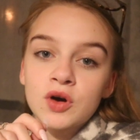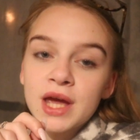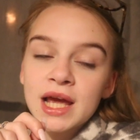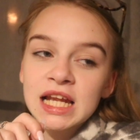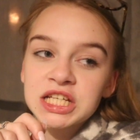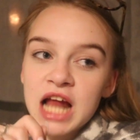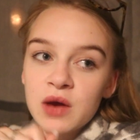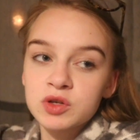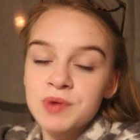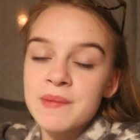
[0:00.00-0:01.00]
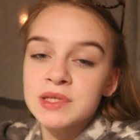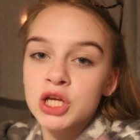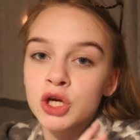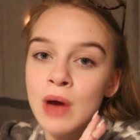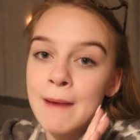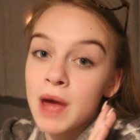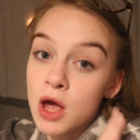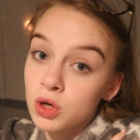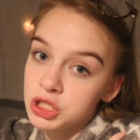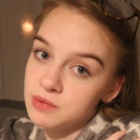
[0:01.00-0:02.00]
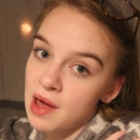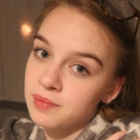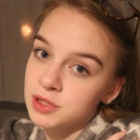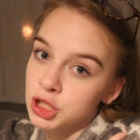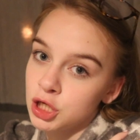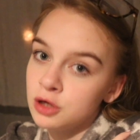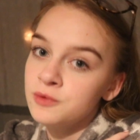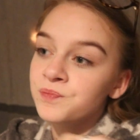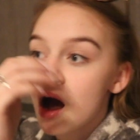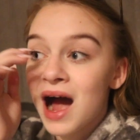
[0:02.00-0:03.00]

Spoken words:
got English language paper 2 and biology paper 2.